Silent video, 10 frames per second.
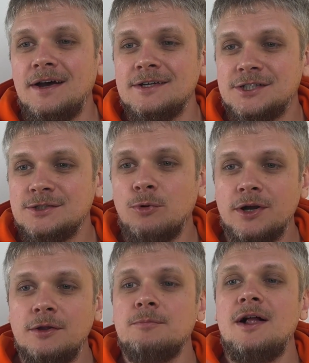She's
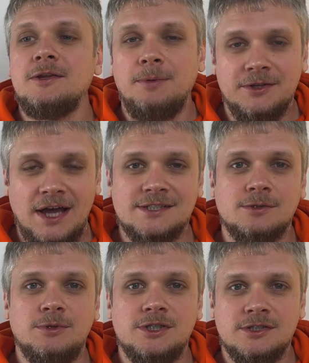working on multiple
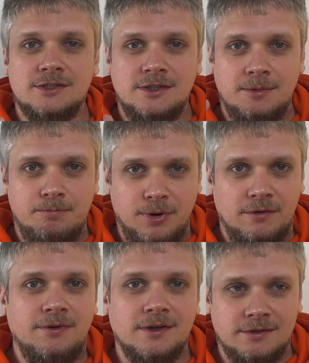tasks, which is the
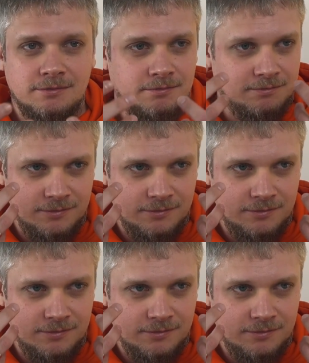perfect